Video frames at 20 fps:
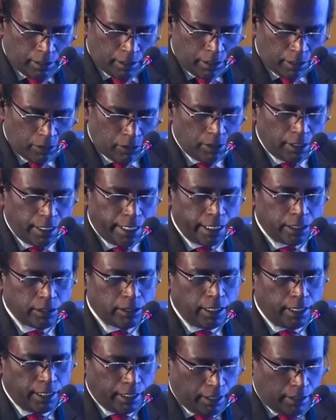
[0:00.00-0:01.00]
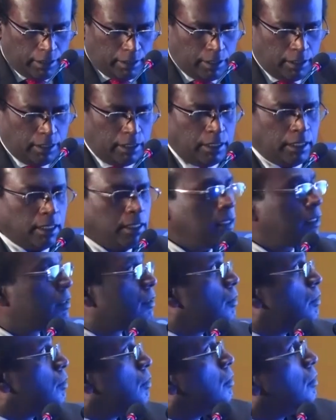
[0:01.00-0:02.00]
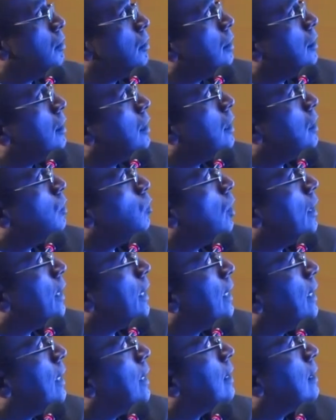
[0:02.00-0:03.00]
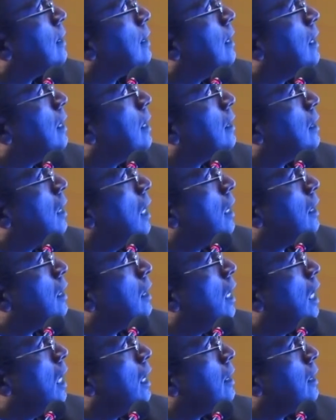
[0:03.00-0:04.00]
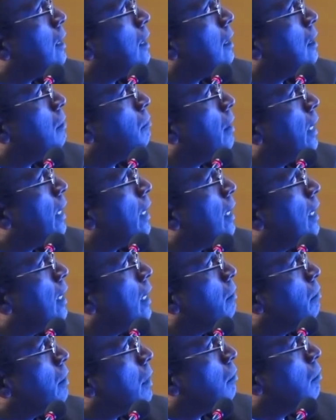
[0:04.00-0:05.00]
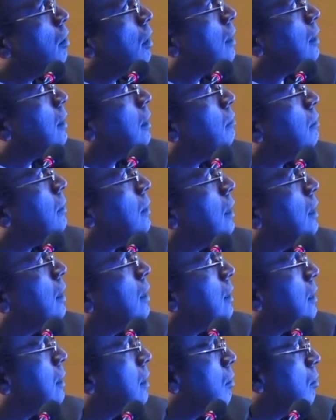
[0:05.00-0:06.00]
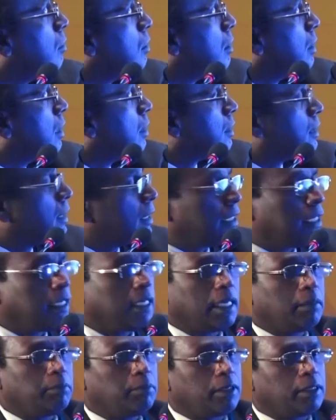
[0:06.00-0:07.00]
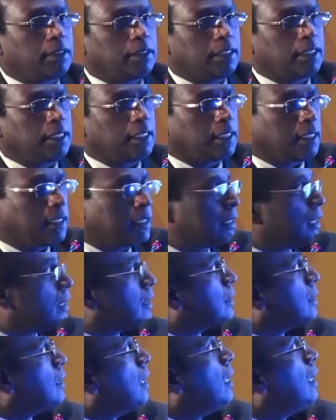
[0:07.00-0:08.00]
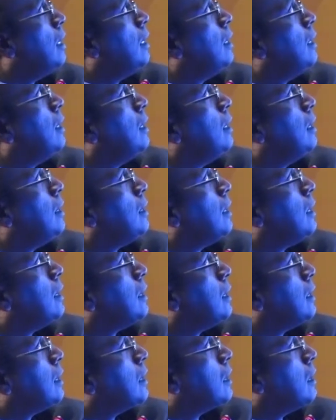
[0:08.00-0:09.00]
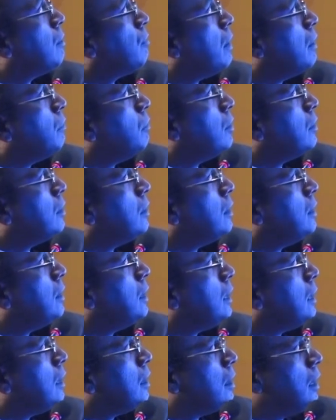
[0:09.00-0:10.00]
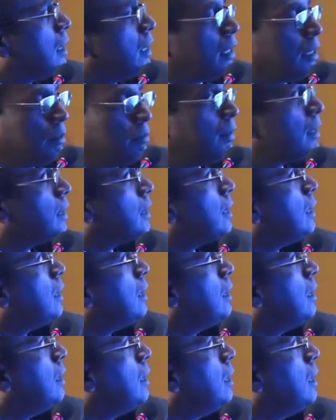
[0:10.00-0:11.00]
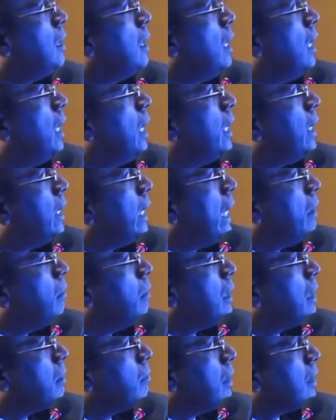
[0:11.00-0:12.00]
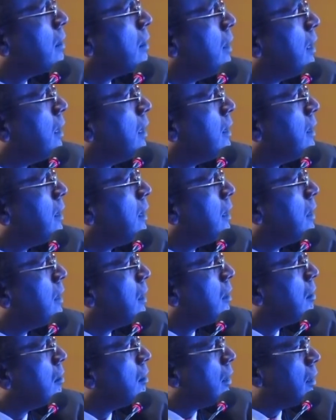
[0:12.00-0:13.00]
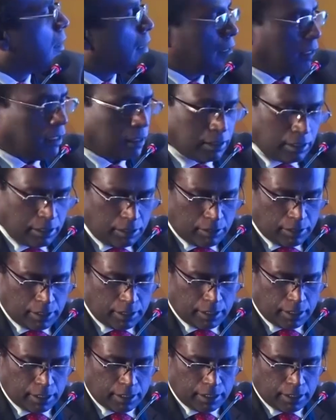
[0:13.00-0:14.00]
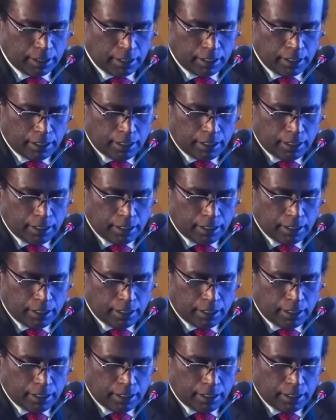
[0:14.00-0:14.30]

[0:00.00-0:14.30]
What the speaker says: So actually, this is what it is. There is altered myocardial metabolism. There is glucotoxicity and lipotoxicity increases. There is intestinal fibrosis, endothelial dysfunction, and diabetic macular disease and coronary atherosclerosis.